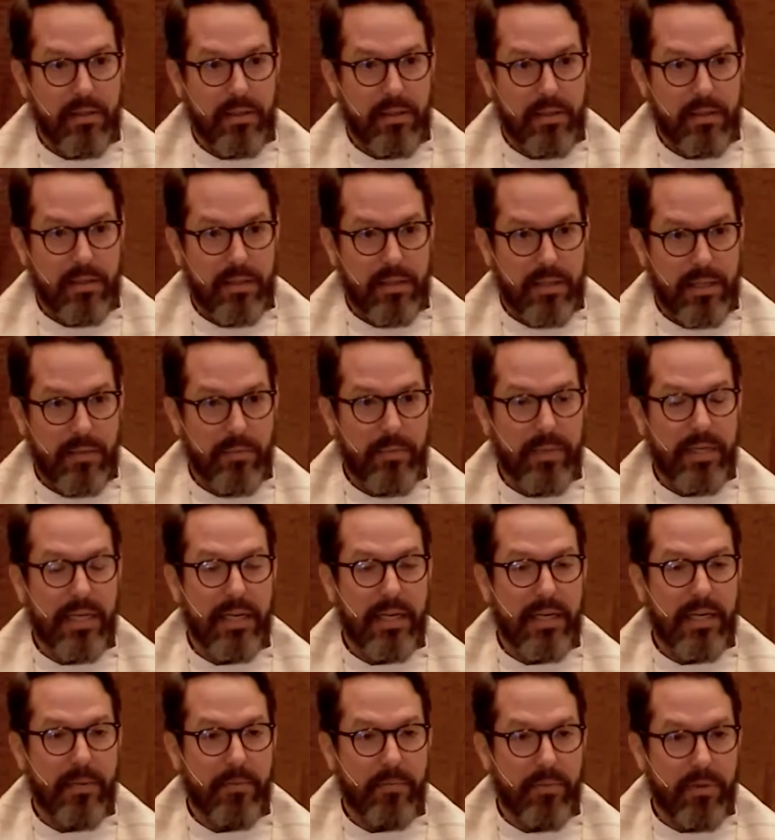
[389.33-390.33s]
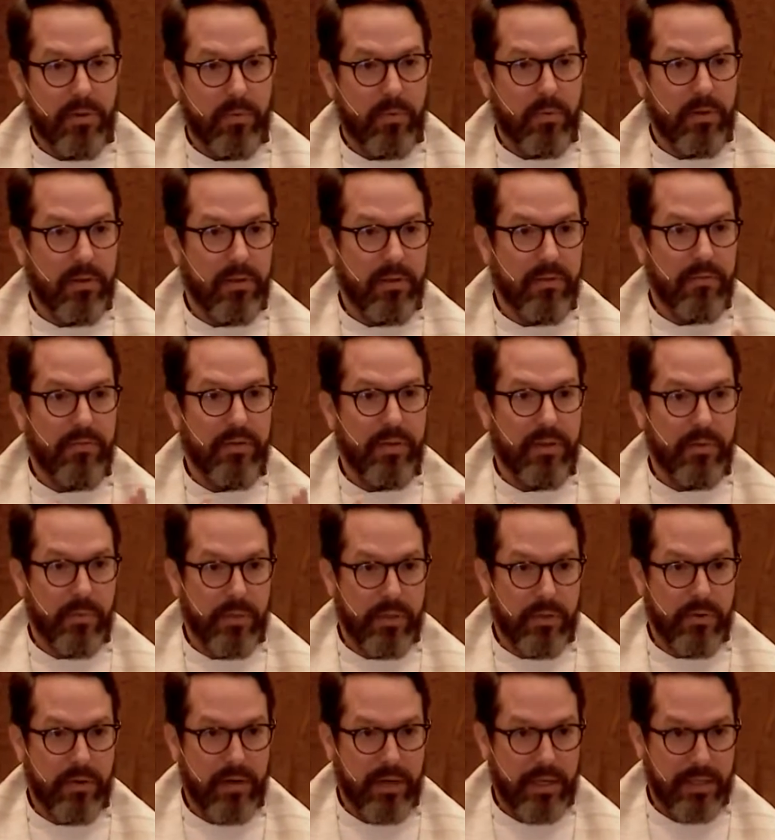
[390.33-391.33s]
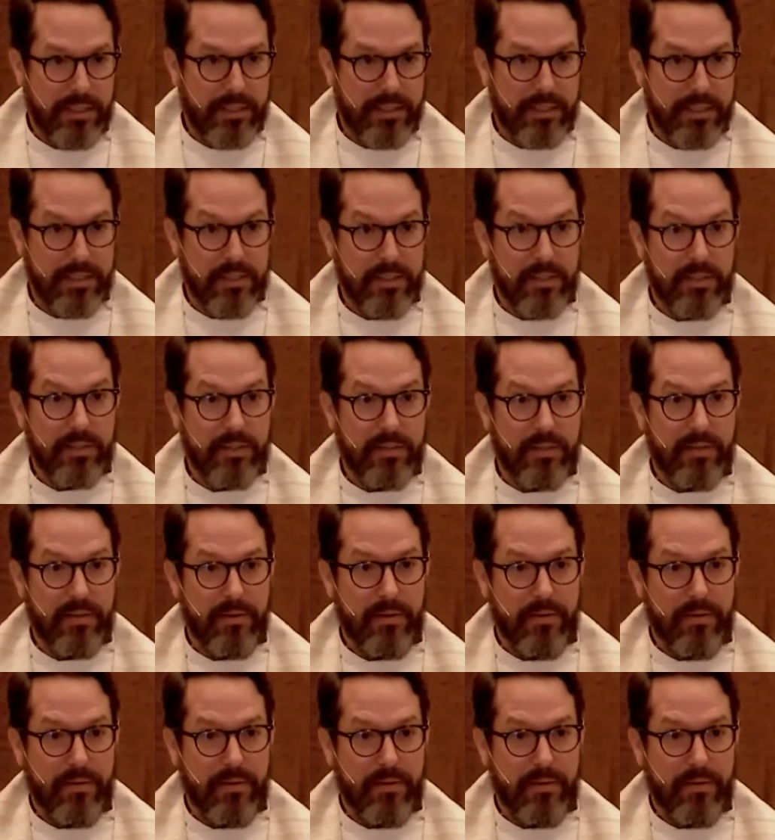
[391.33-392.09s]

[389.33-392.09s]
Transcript: then we end up with a world filled with crosses.